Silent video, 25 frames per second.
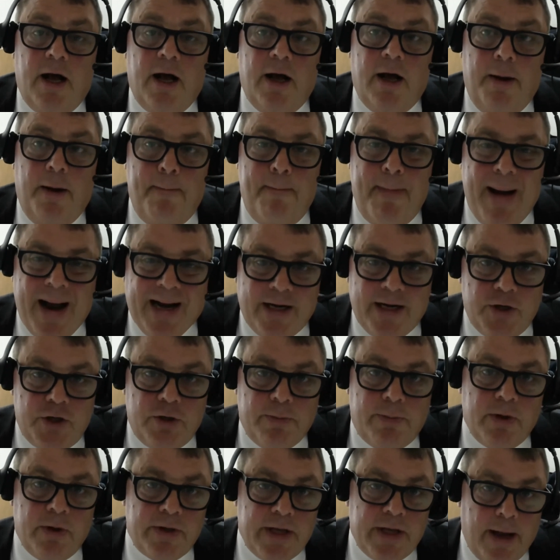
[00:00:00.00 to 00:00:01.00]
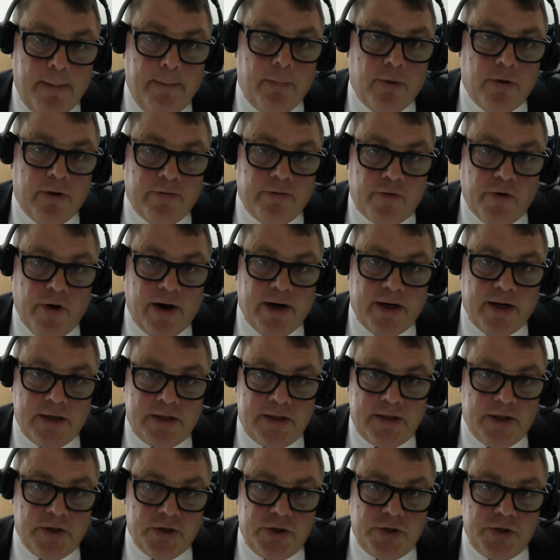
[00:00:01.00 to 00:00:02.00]
a manageable number of
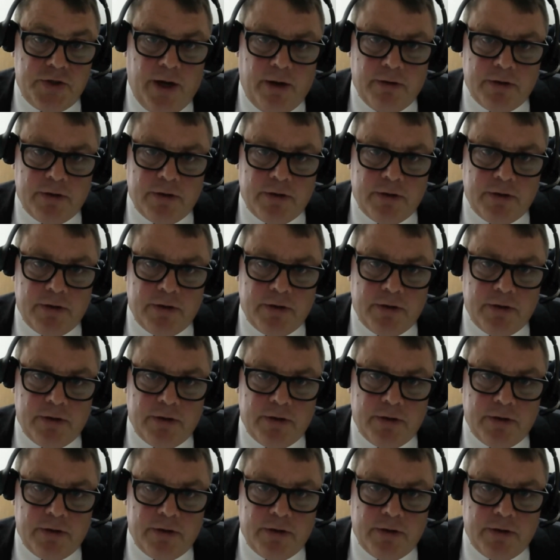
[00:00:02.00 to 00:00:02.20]
creditors,